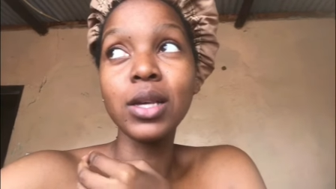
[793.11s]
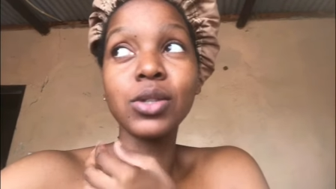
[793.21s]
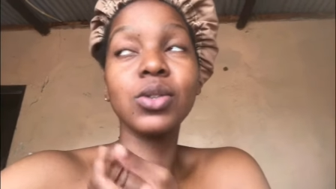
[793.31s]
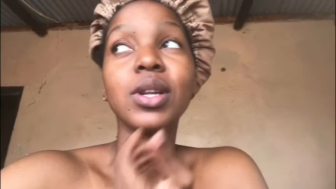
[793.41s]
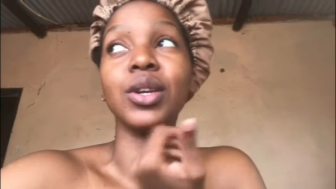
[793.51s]

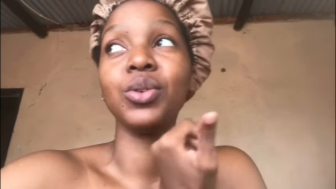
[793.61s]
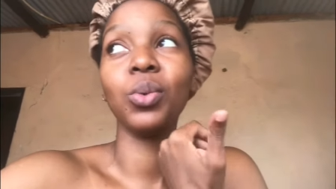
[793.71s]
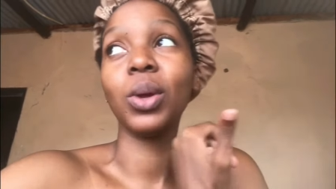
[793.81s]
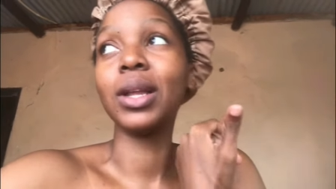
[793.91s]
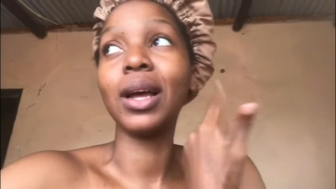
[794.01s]
So I was like, you know
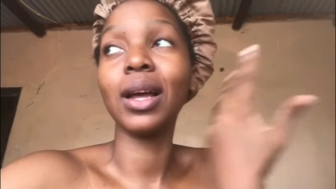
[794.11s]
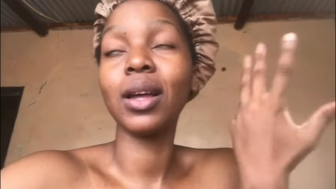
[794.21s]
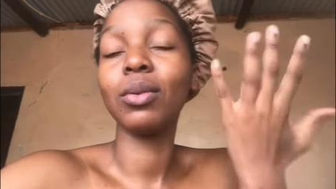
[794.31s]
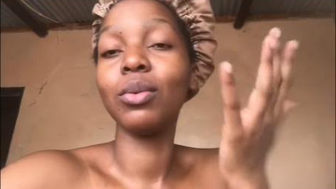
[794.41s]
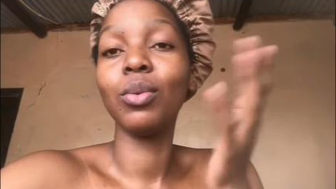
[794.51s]
what?
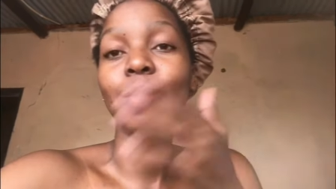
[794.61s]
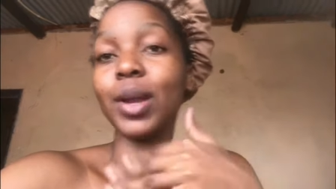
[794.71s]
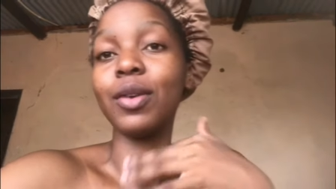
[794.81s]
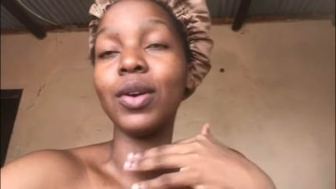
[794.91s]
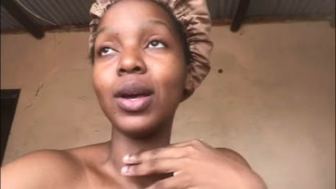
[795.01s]
Ah,
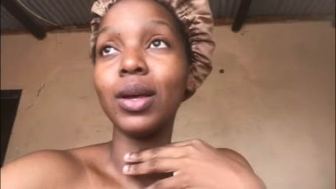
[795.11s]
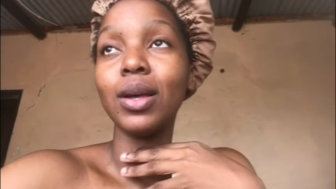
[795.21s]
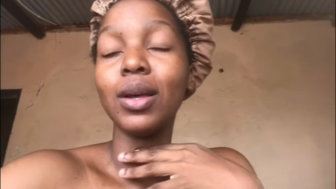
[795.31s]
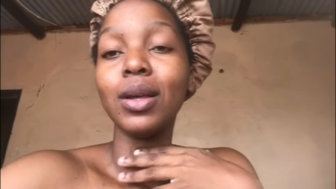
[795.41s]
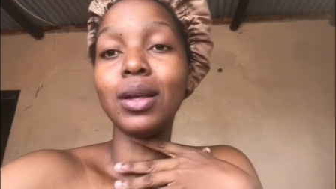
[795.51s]
whatever.
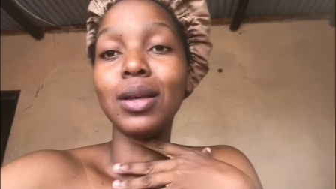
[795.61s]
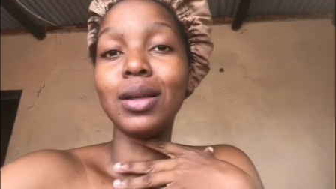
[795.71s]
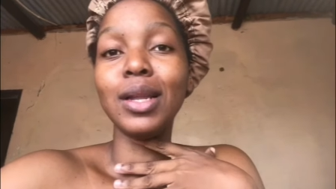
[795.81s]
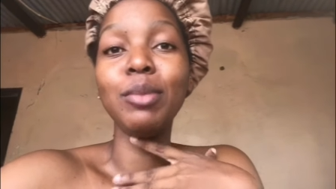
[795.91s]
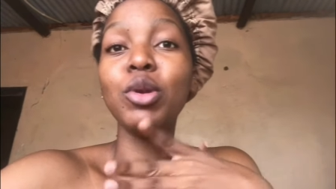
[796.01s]

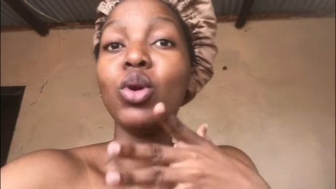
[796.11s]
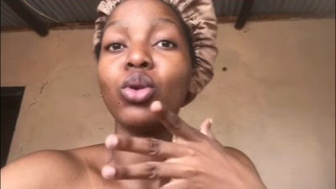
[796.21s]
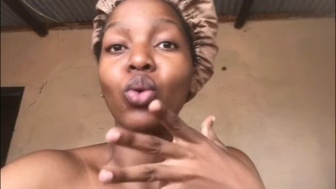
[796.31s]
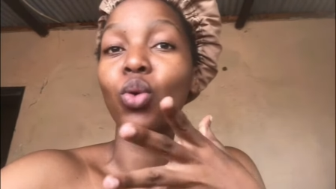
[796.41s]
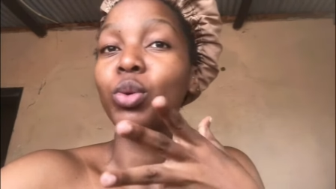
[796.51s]
Let me
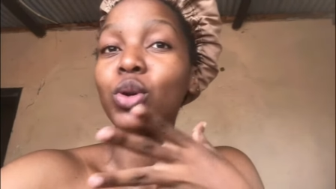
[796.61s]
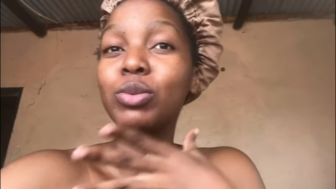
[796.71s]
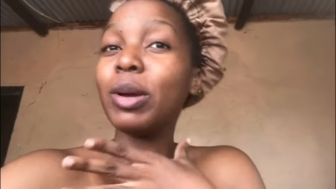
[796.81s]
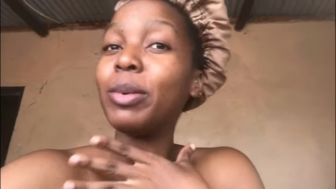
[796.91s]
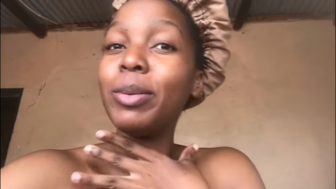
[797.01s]
not go because
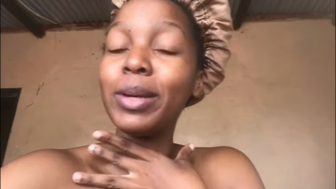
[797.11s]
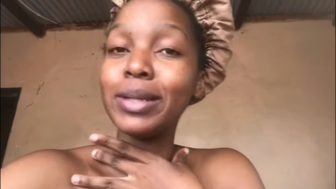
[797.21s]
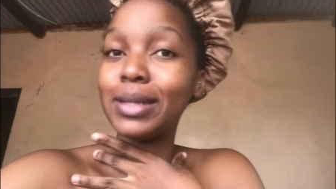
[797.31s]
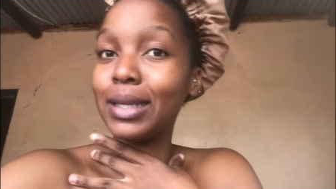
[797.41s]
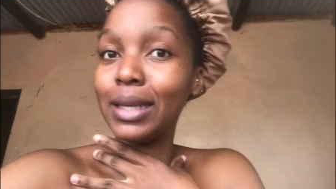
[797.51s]
my baby
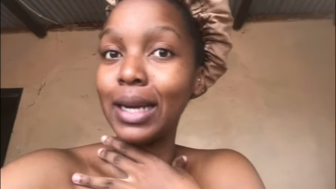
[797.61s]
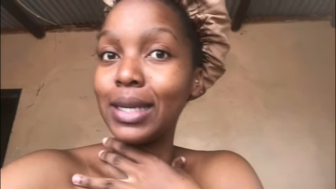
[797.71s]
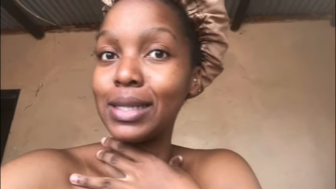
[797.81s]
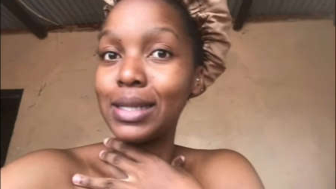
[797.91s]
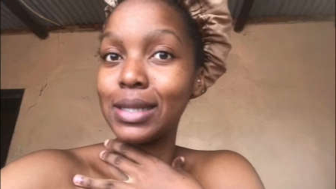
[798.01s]
is sick,
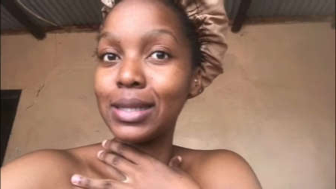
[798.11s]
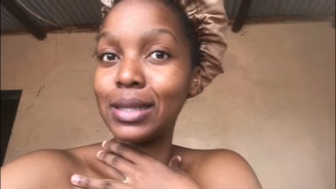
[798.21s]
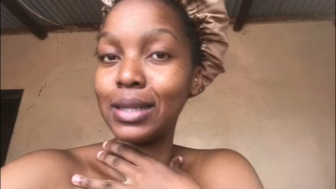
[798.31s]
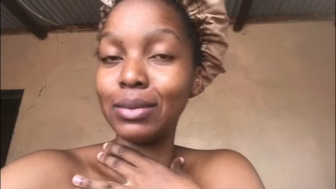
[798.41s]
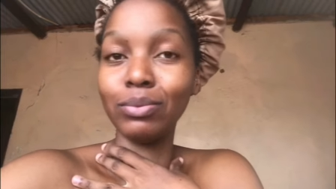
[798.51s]
guys.
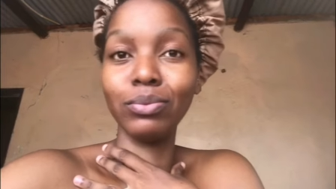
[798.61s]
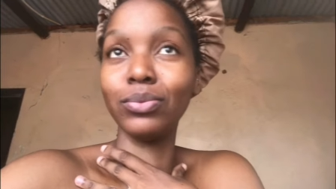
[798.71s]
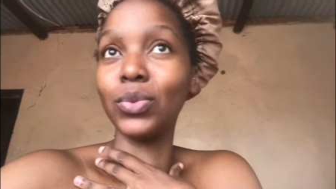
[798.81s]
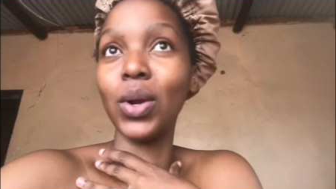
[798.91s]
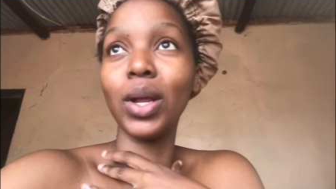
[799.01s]

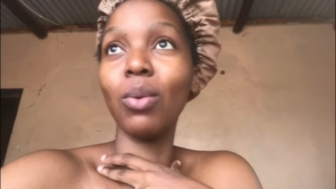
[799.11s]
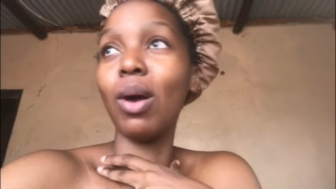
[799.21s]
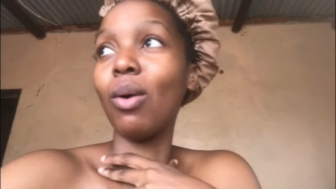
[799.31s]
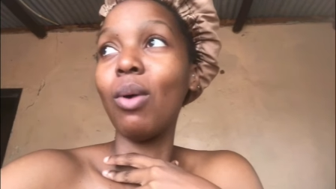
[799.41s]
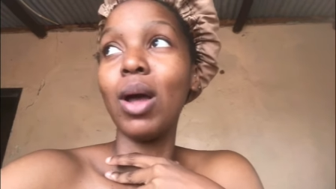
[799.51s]

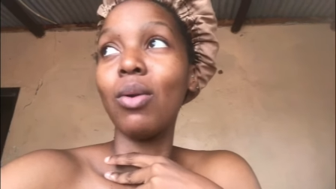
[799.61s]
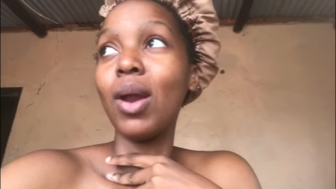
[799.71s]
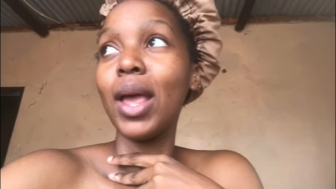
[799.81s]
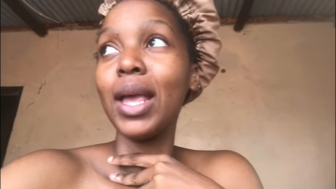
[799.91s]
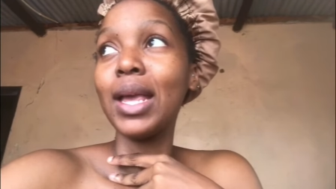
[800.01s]

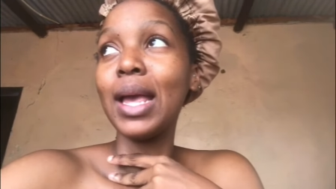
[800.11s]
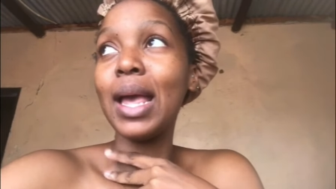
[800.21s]
Mm-mm.